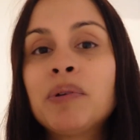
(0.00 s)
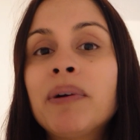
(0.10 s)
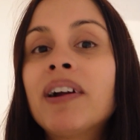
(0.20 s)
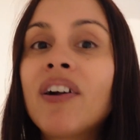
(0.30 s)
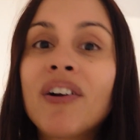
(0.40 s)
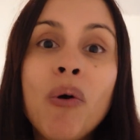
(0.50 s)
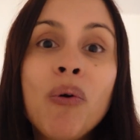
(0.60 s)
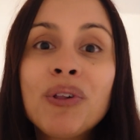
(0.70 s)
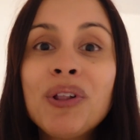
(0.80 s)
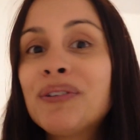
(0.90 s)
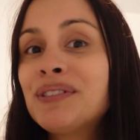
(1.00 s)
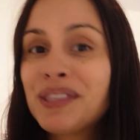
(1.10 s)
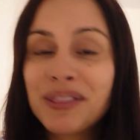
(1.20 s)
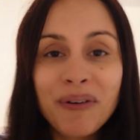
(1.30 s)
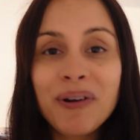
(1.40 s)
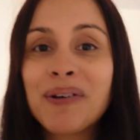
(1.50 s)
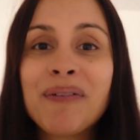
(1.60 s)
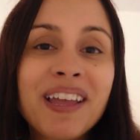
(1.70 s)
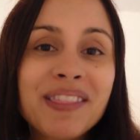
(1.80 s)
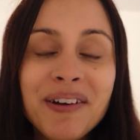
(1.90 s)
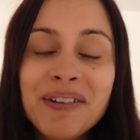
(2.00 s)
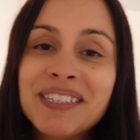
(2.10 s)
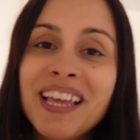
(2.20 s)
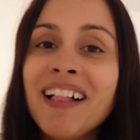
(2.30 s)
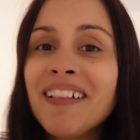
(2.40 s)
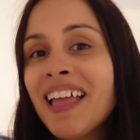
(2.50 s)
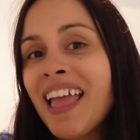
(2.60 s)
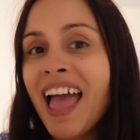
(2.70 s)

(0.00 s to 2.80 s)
We wear our old clothes, throw it away in the hotel,